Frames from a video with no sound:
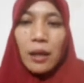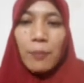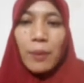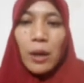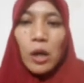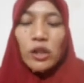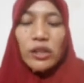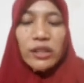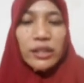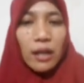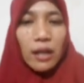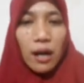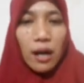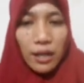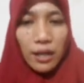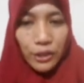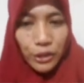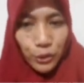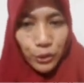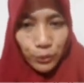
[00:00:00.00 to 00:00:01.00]
about the
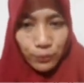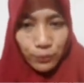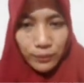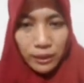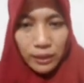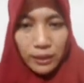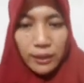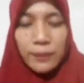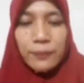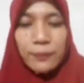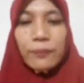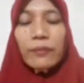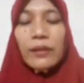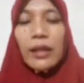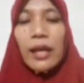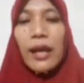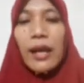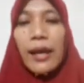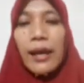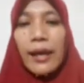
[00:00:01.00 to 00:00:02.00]
argument,
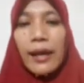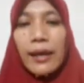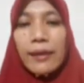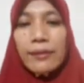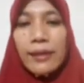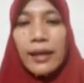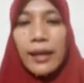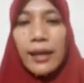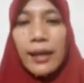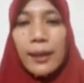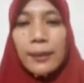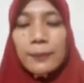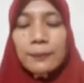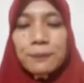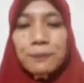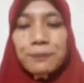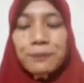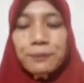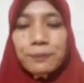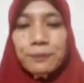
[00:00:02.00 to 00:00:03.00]
and then
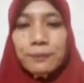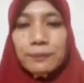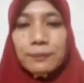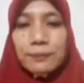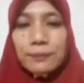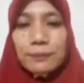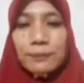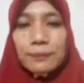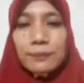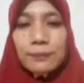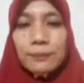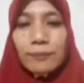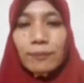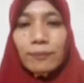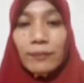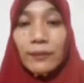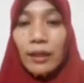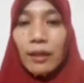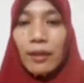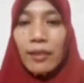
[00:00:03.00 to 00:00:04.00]

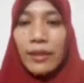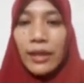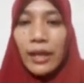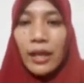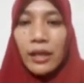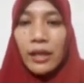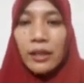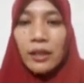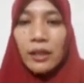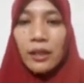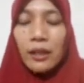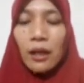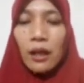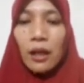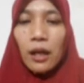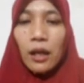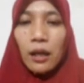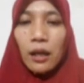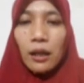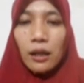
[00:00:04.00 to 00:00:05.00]
they
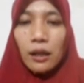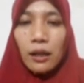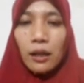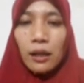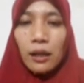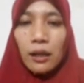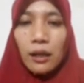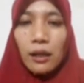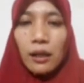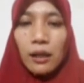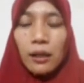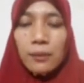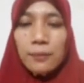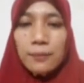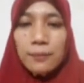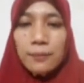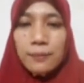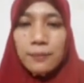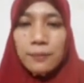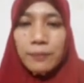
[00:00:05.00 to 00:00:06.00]

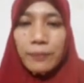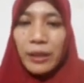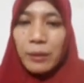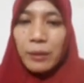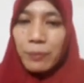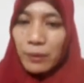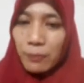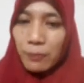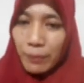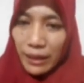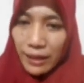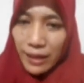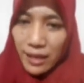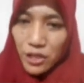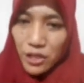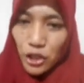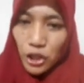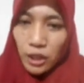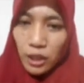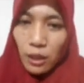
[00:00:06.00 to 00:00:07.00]
make
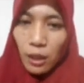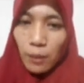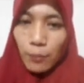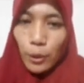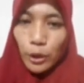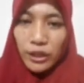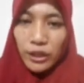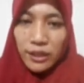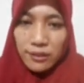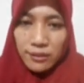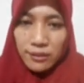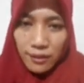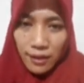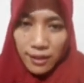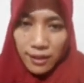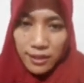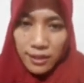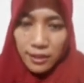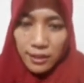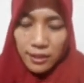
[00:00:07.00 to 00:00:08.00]
preparation about the
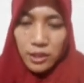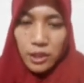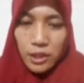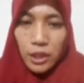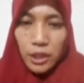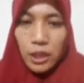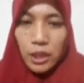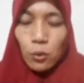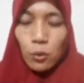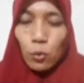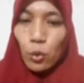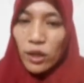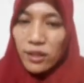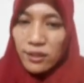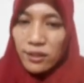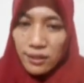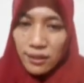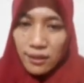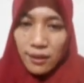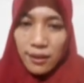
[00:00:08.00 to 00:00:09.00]
strategy, what
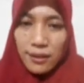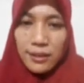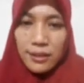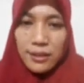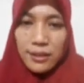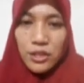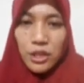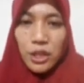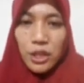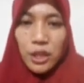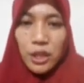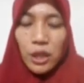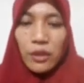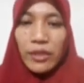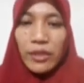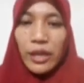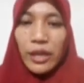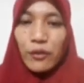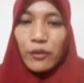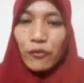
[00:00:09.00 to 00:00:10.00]
strategy
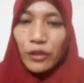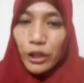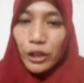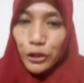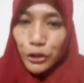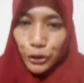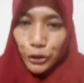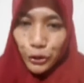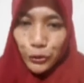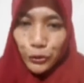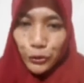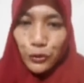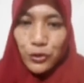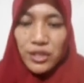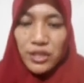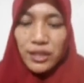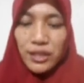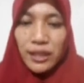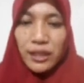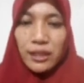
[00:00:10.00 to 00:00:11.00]
they will
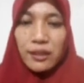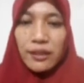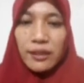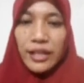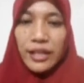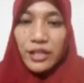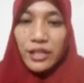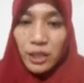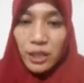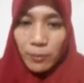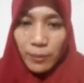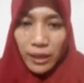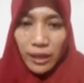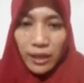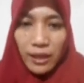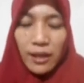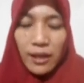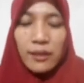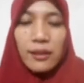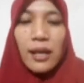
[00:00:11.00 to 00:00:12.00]
use in their
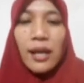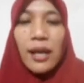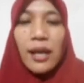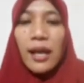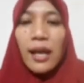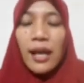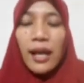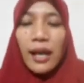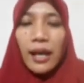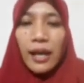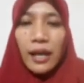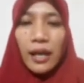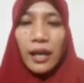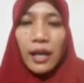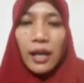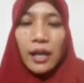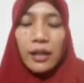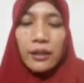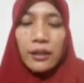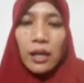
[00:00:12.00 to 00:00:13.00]
debate.
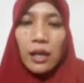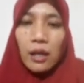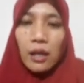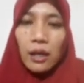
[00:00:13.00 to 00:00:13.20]
And